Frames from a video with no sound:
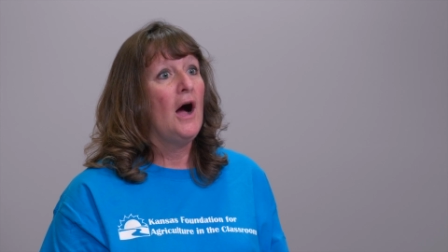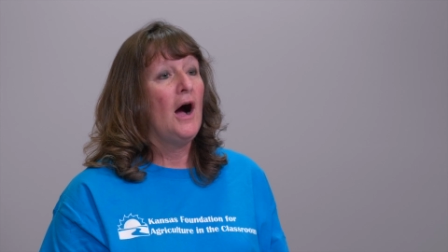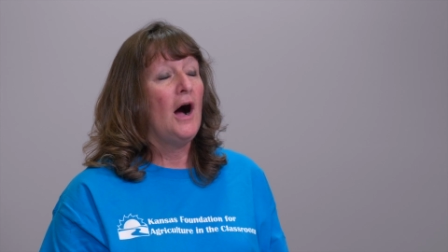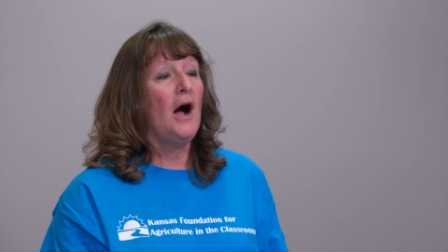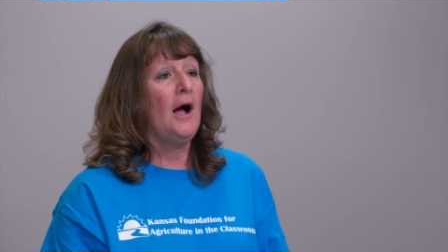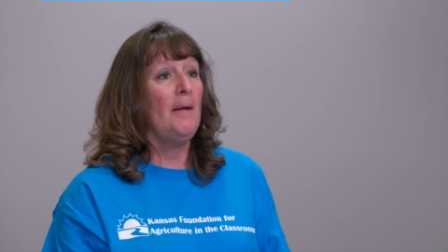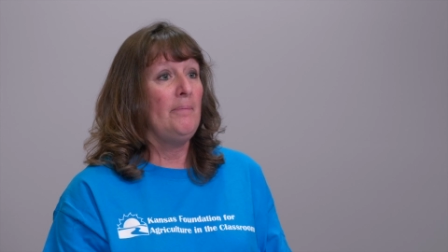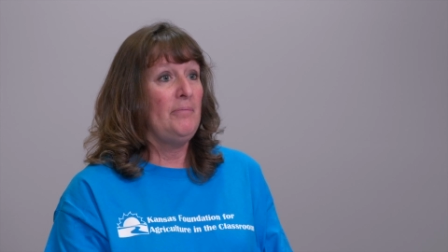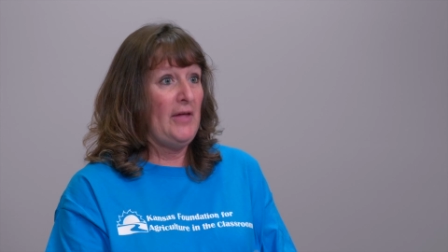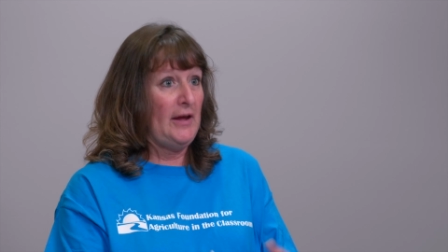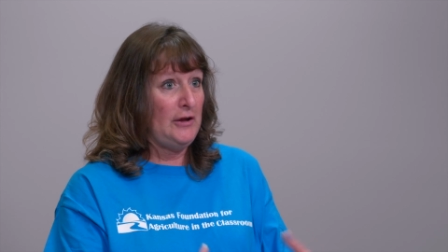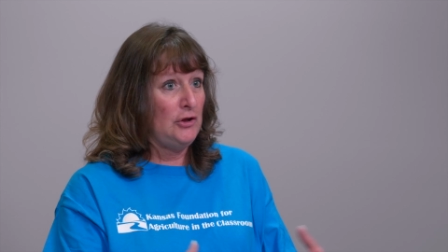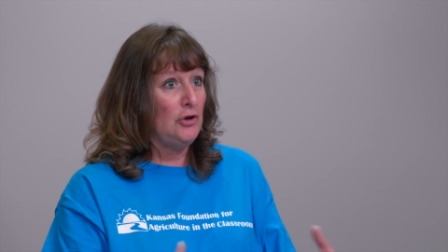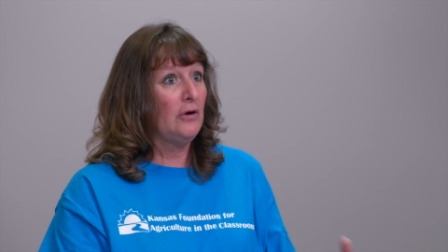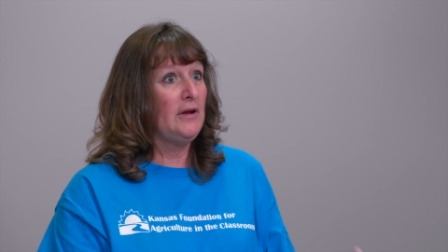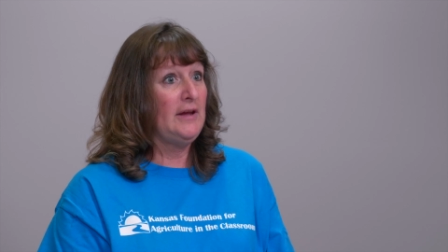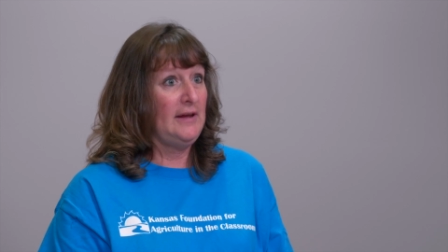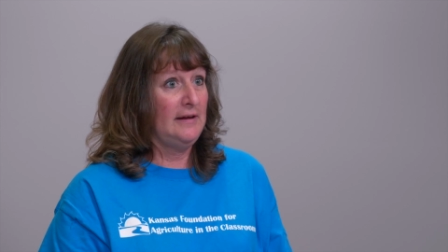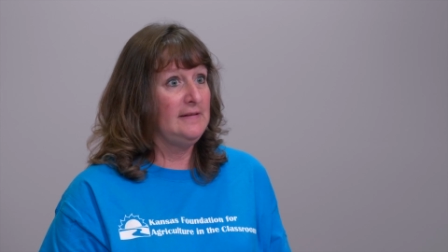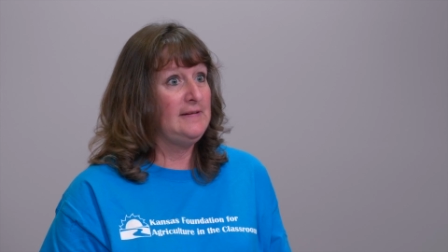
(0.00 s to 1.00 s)
that
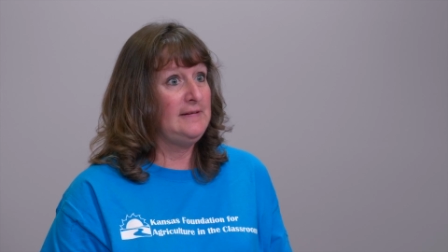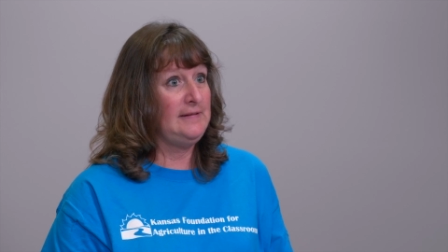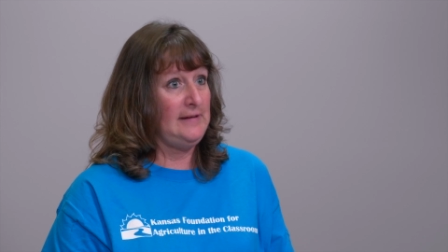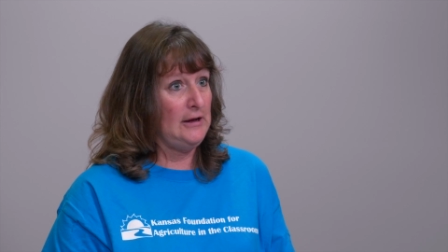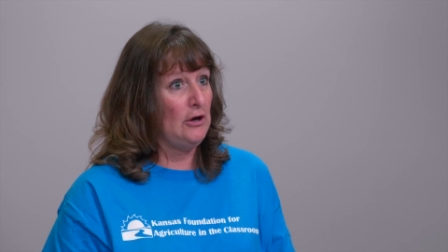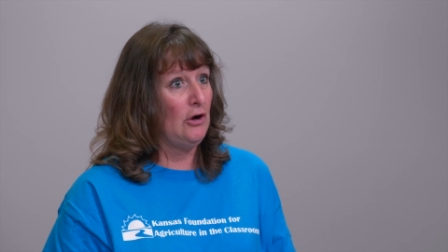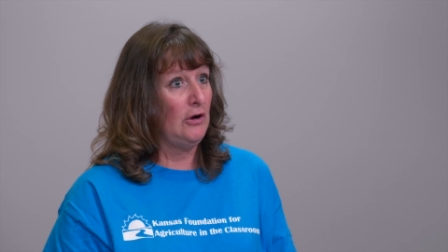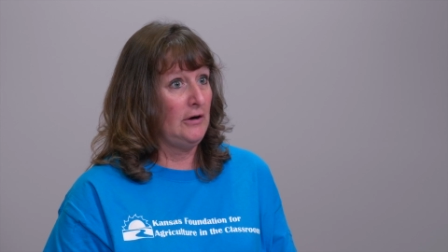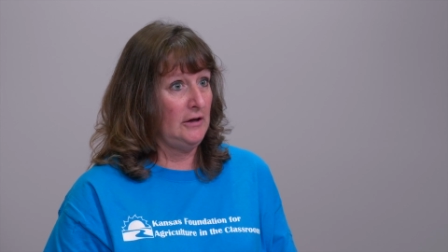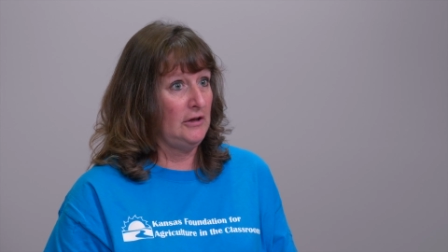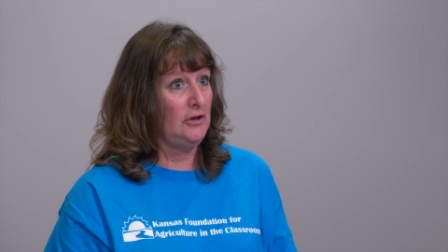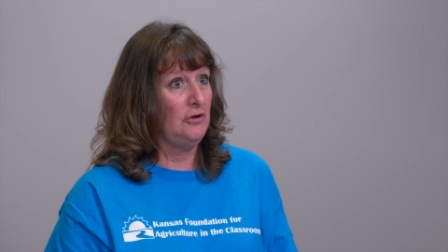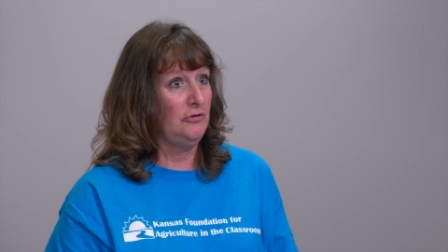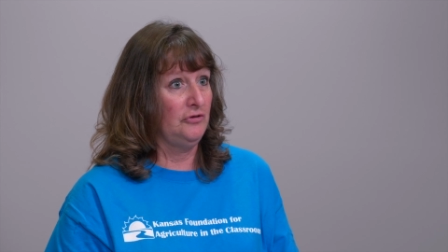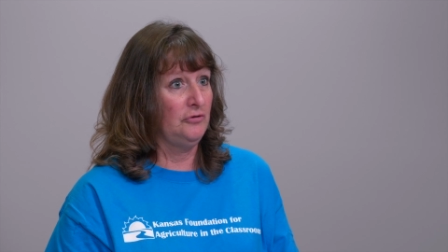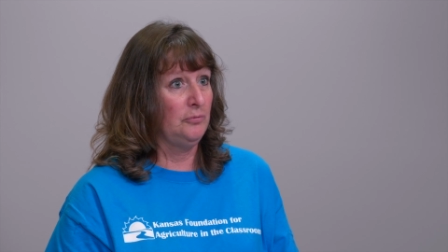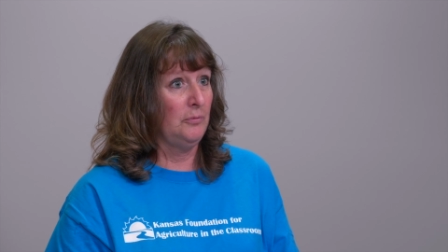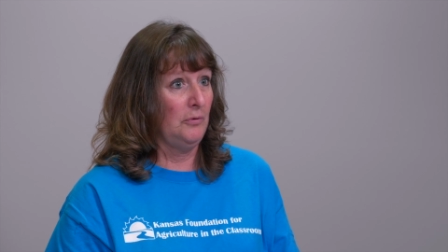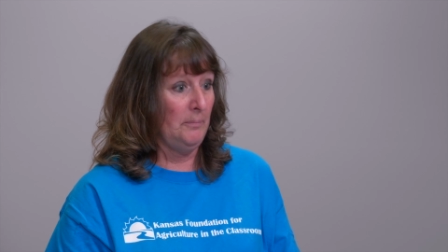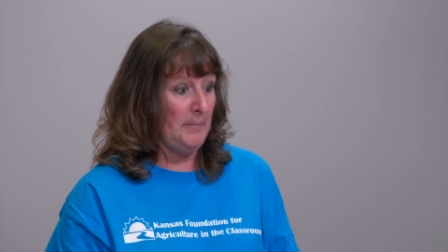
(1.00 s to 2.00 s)
your kids see on a
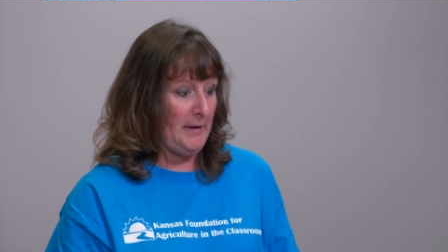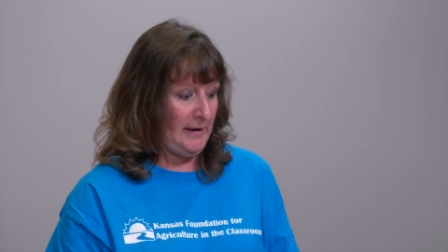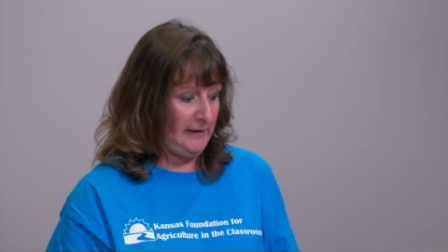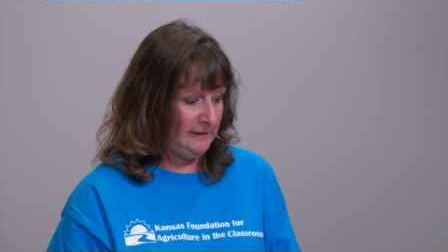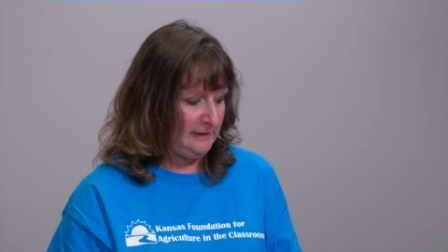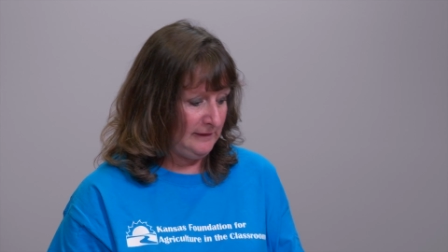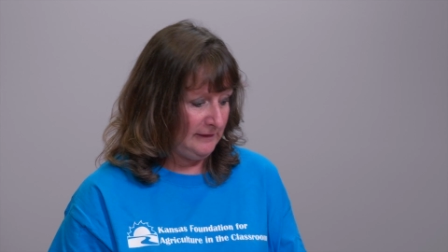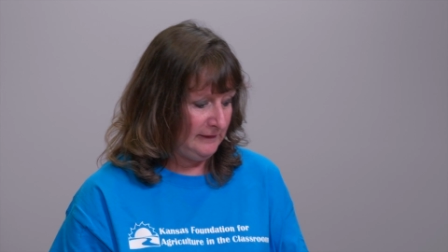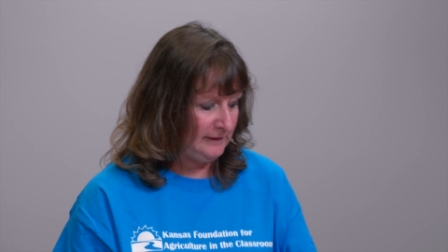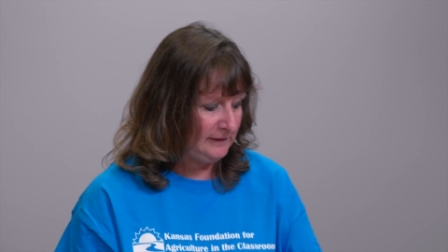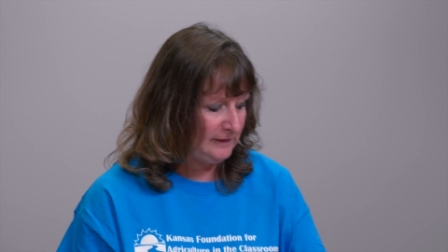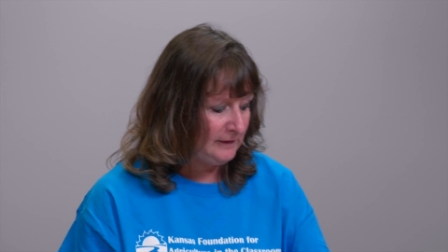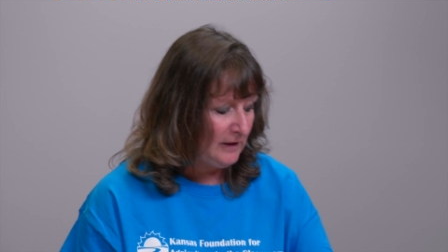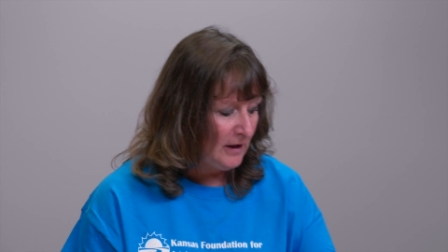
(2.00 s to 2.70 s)
usual basis.